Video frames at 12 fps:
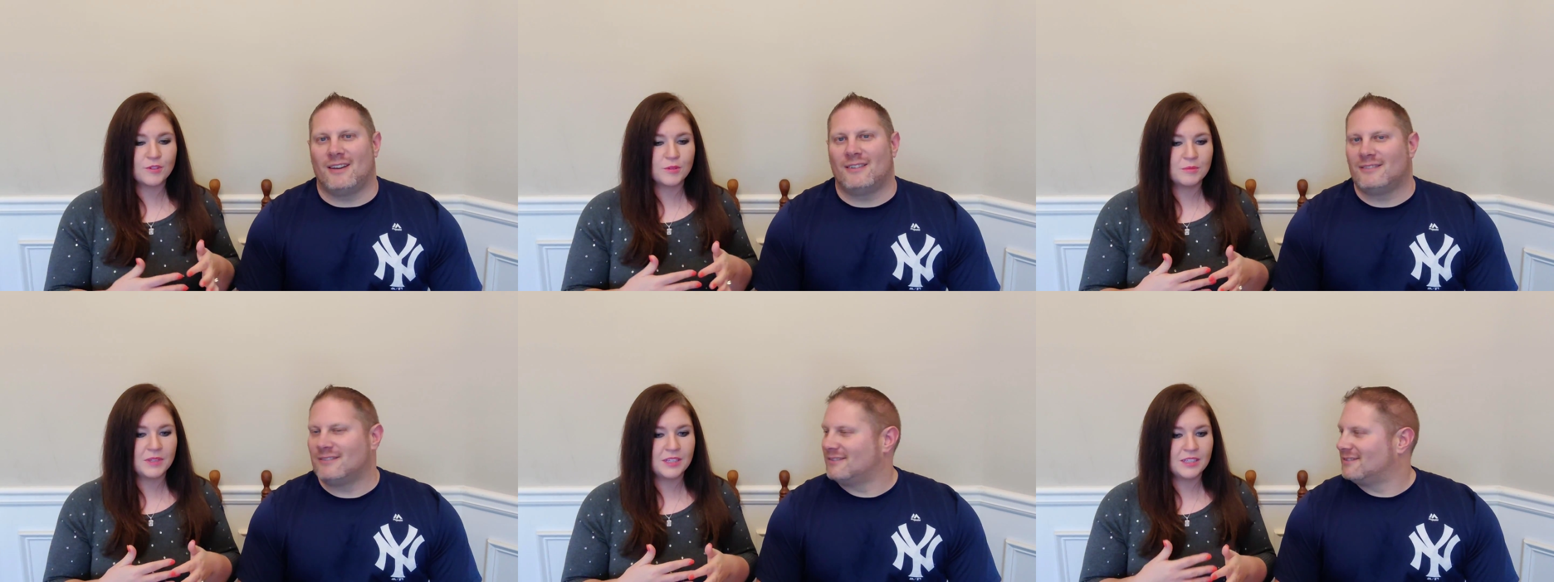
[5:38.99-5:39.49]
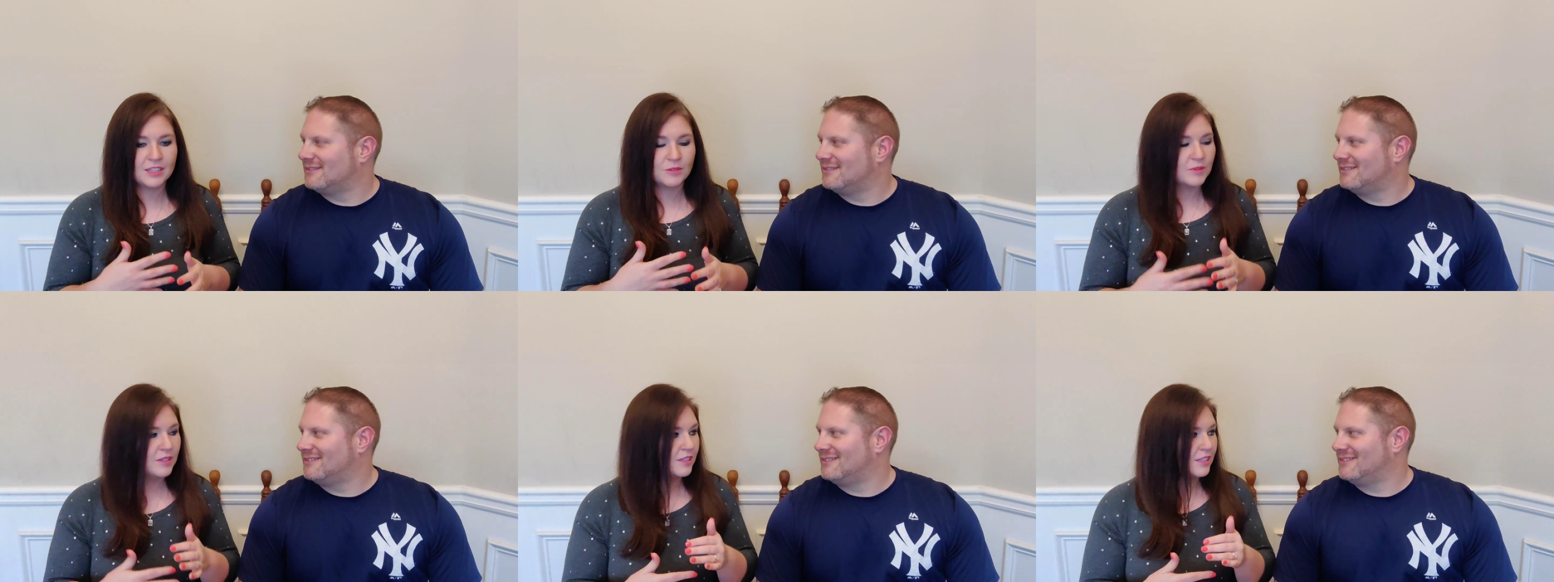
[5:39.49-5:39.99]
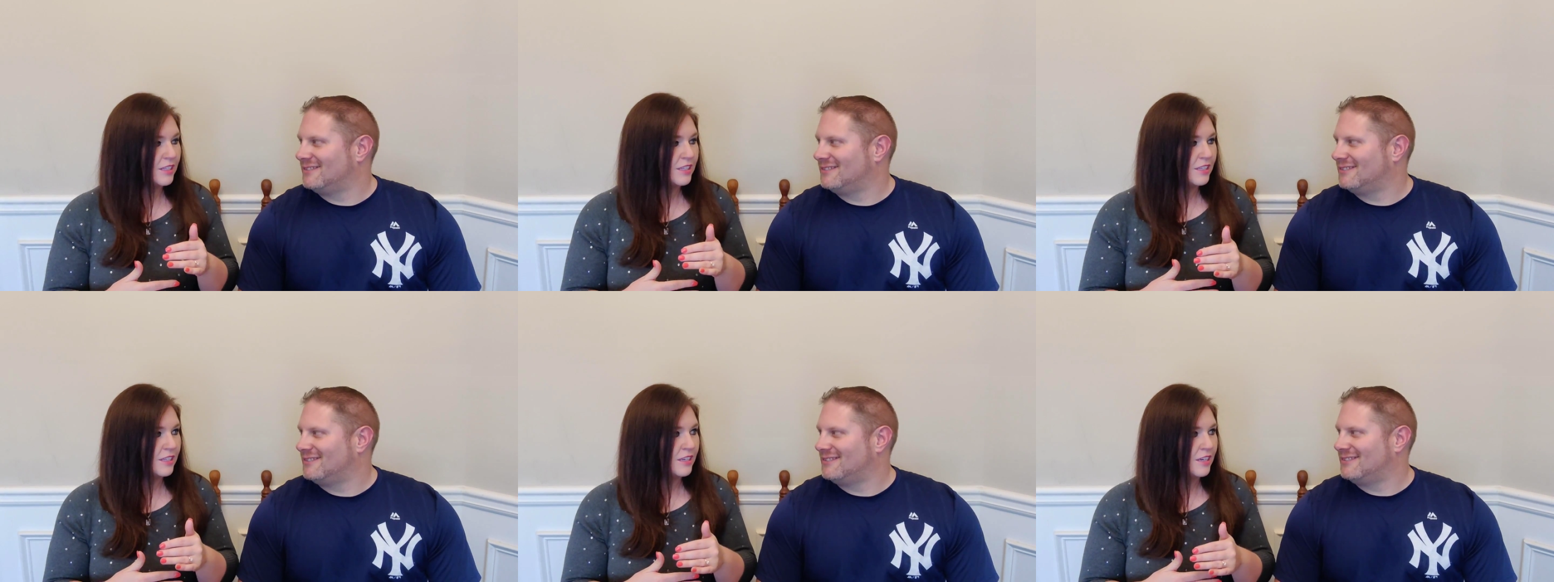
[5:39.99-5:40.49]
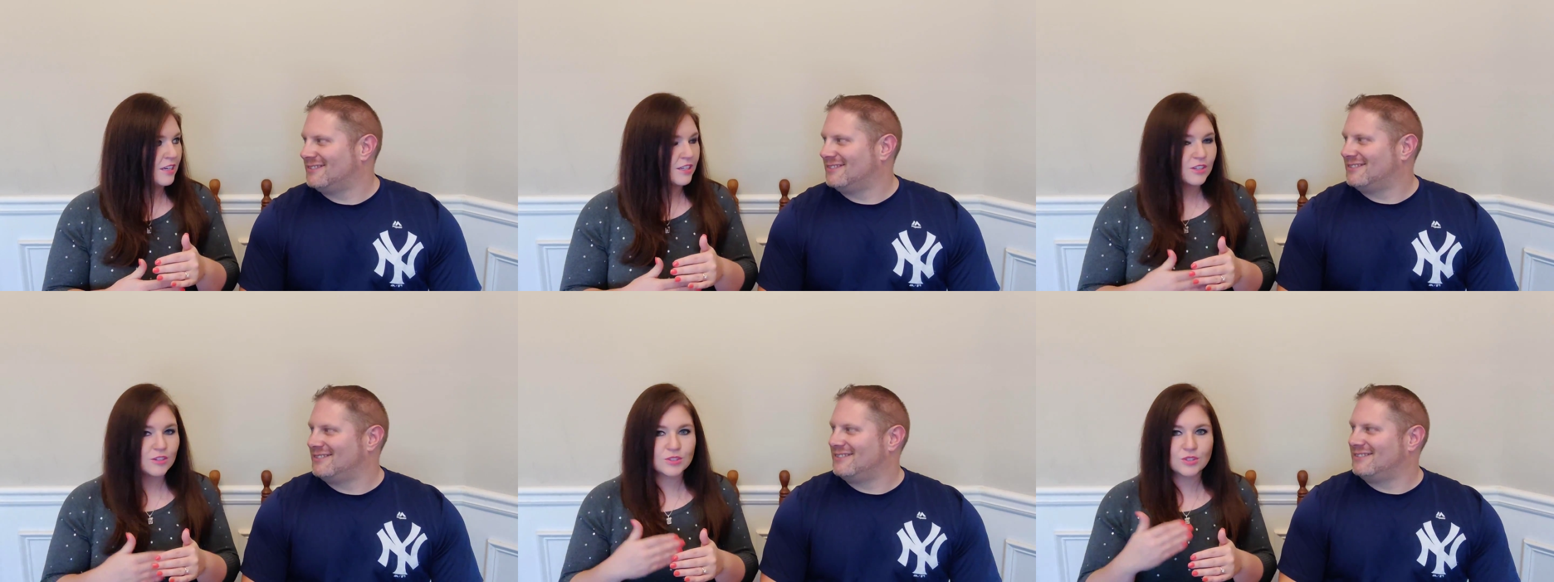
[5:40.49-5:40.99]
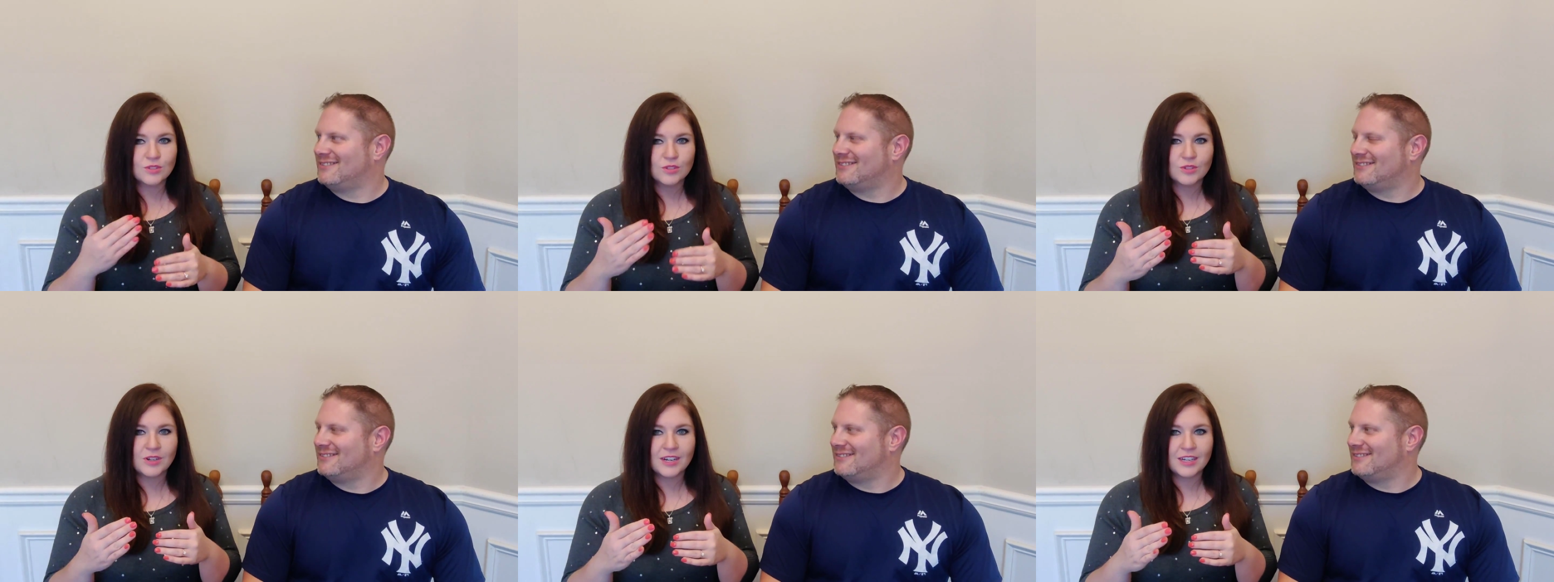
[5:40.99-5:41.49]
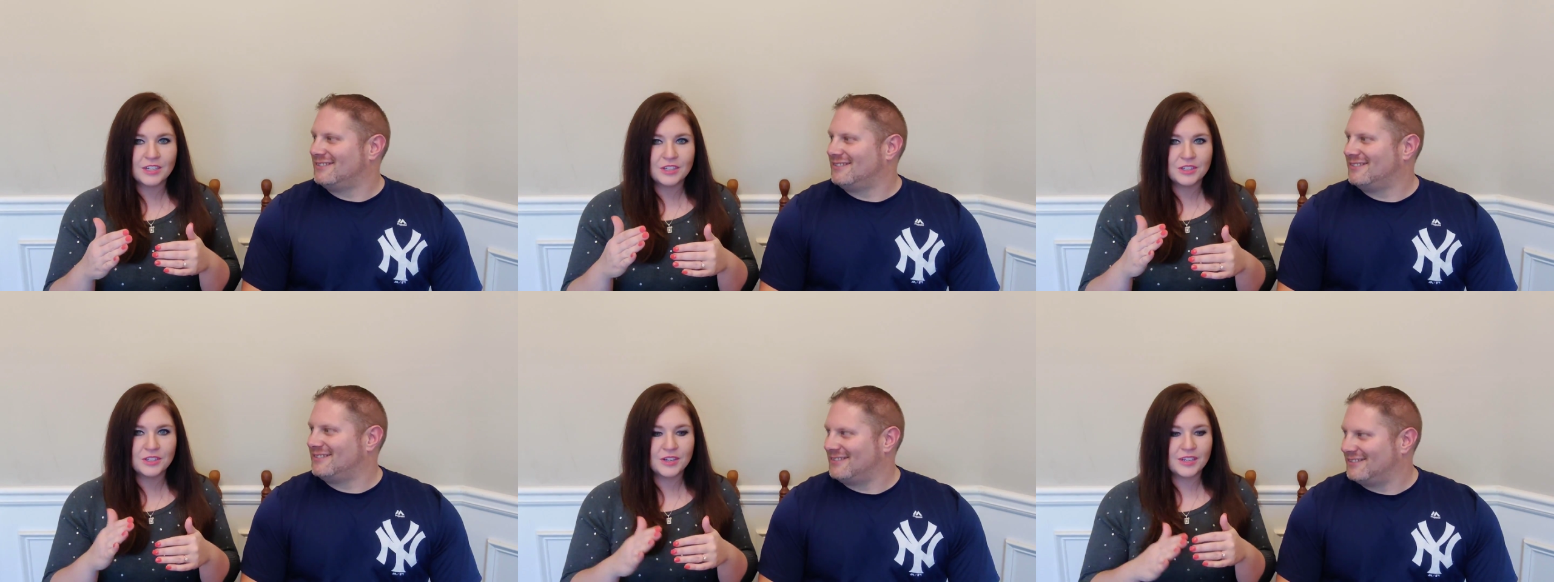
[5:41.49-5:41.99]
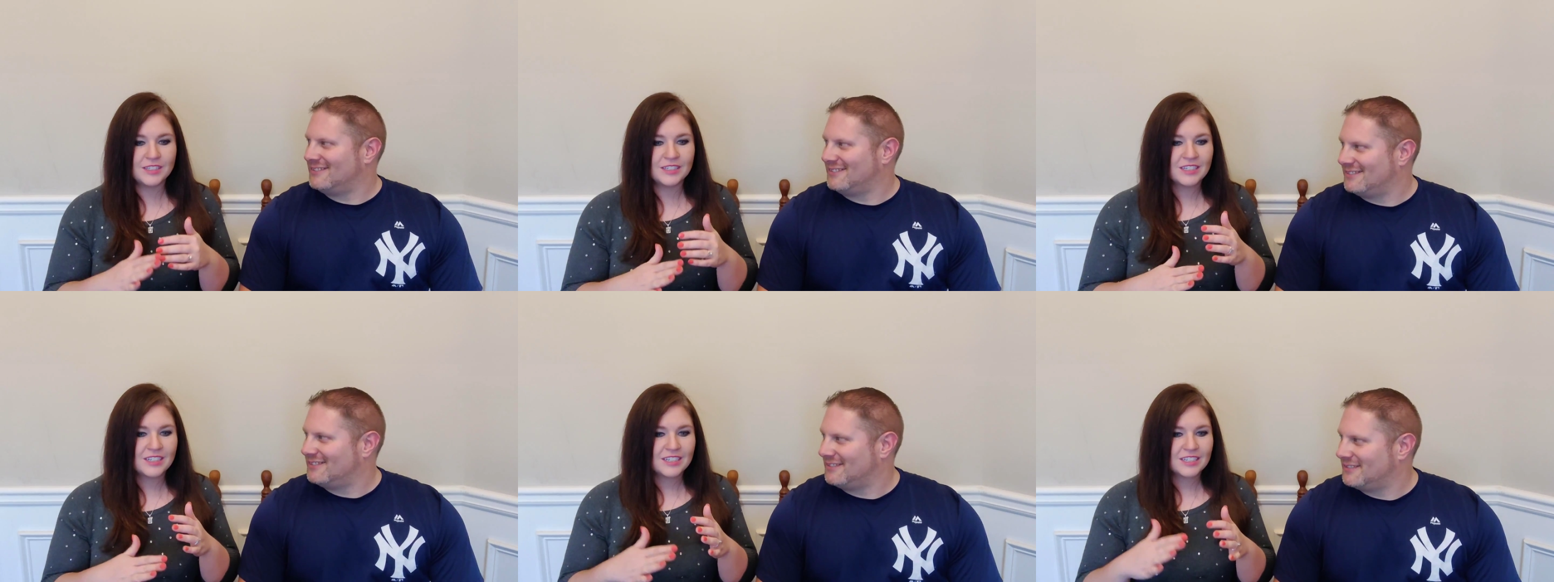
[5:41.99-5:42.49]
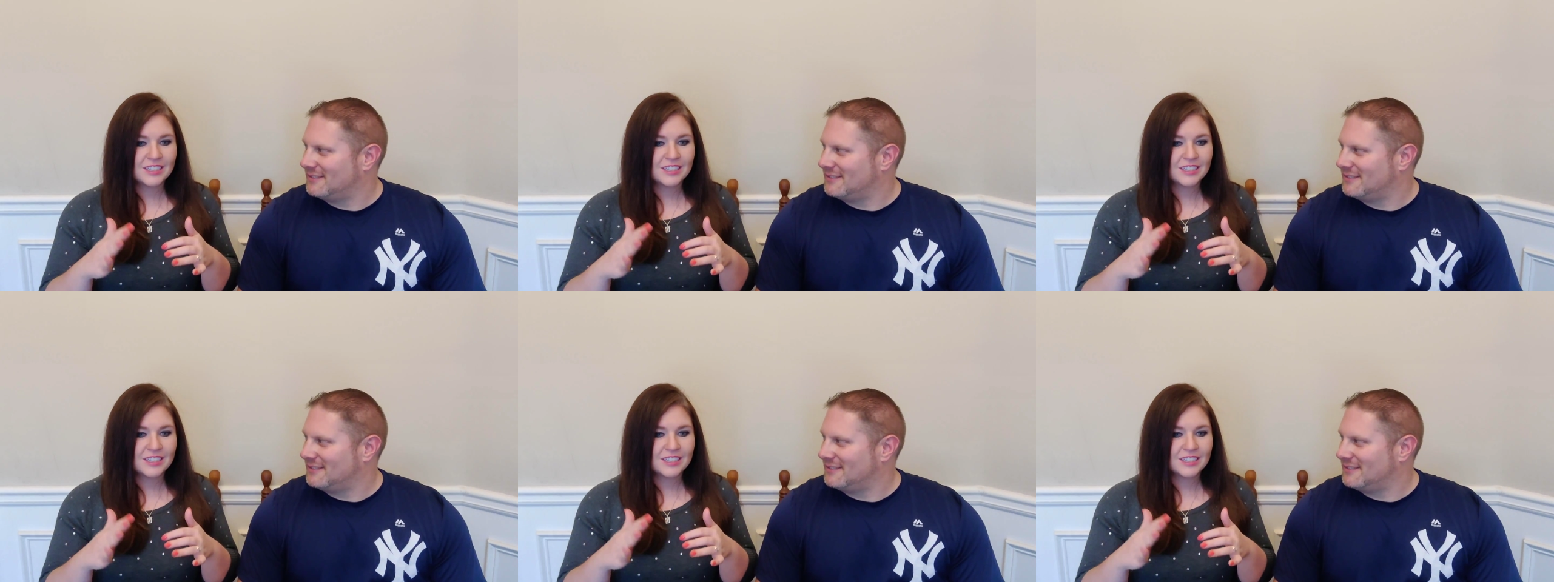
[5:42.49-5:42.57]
Speaker 1: for me, like when he goes a little higher and